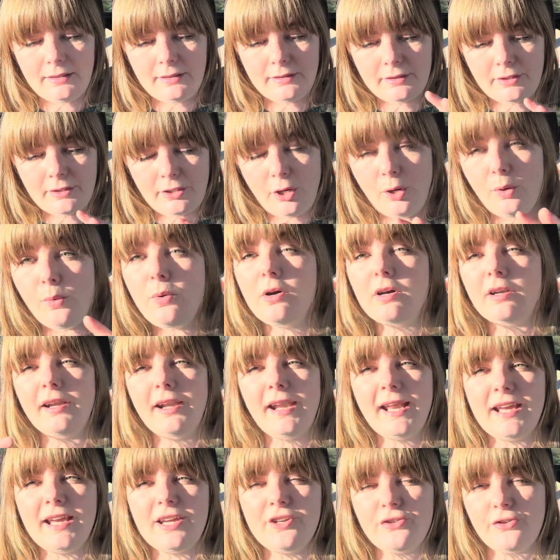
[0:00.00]

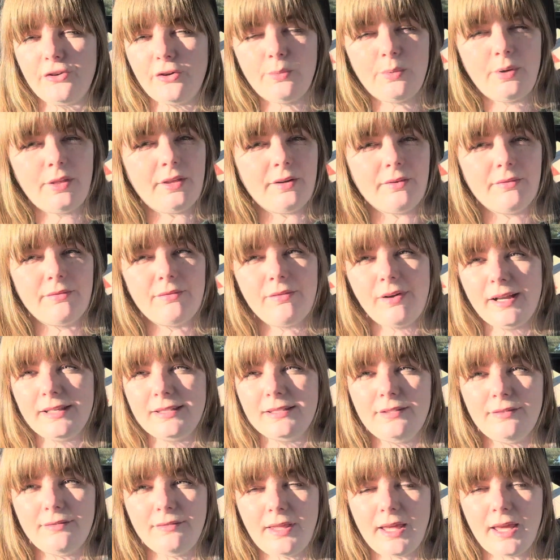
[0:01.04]
coordination with the
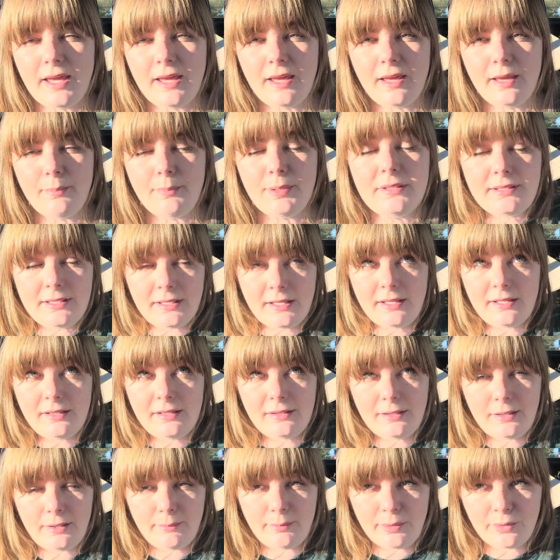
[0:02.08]
rest of their
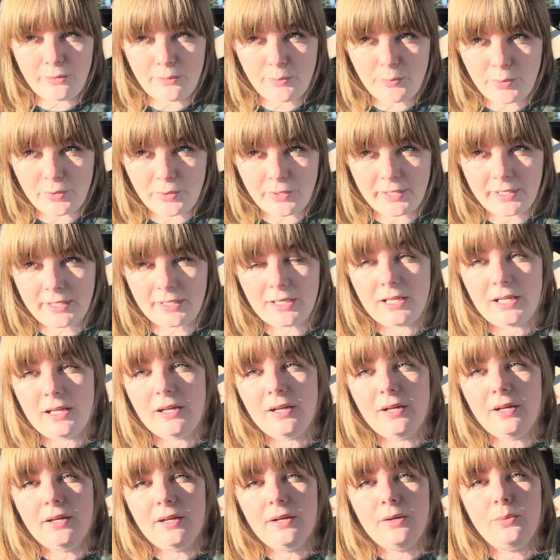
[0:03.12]
particular blueprint,
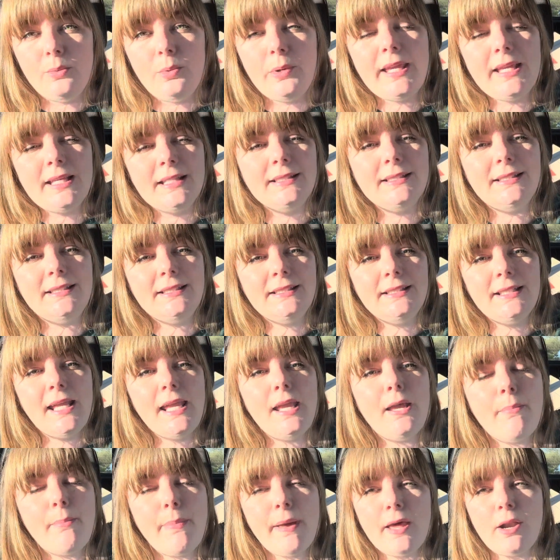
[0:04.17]
we can see
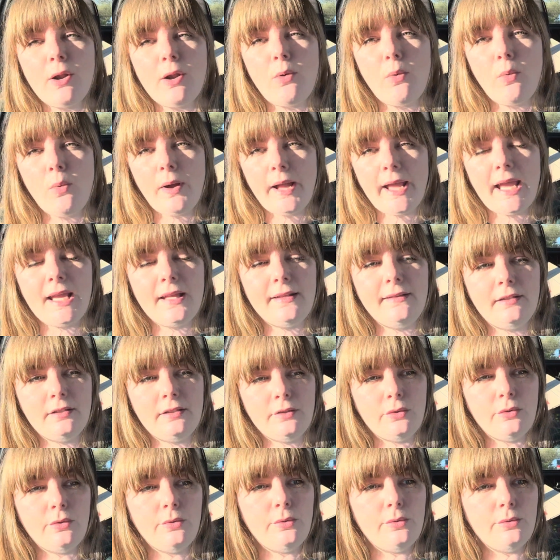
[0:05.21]
a better way
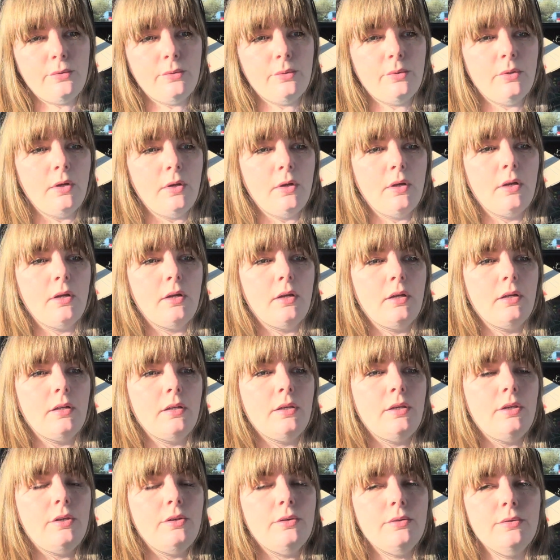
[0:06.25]
to
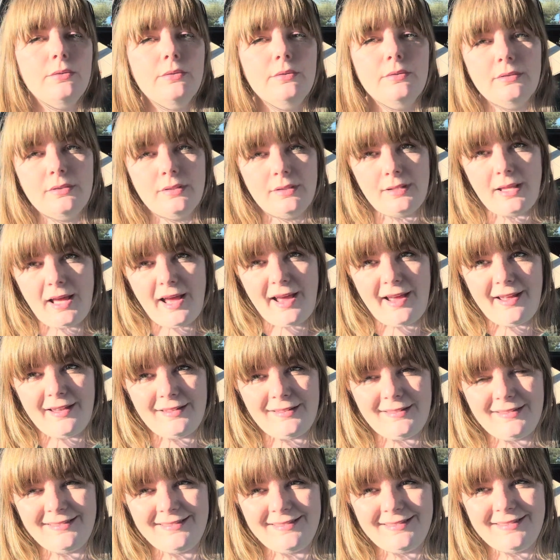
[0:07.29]
use that
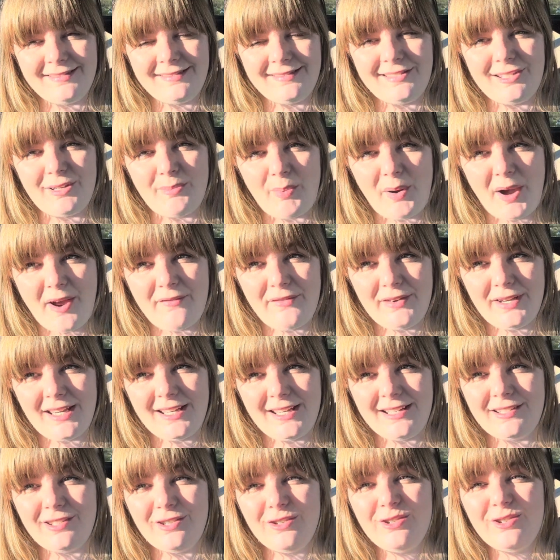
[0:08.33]

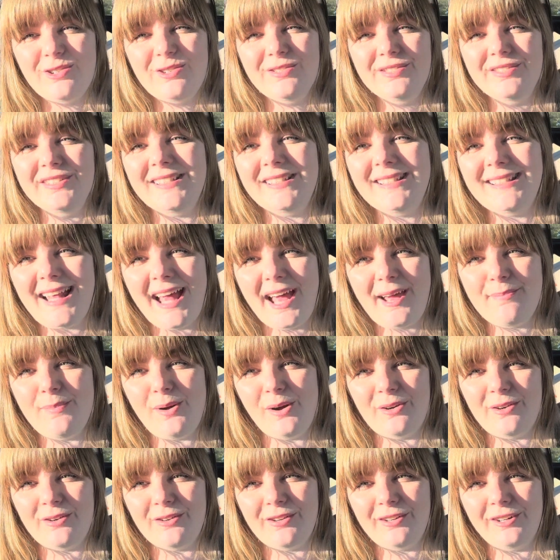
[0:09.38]
depravity, to use that
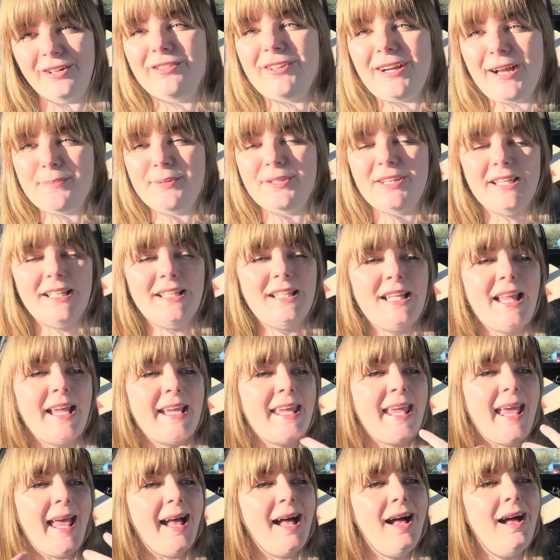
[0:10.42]
moral corruption.
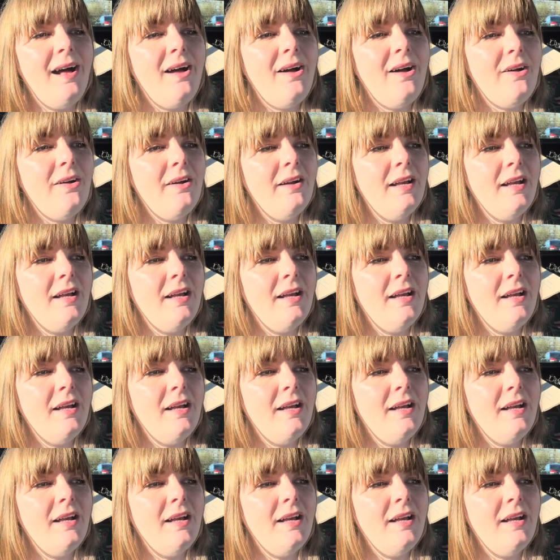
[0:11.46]
Like, how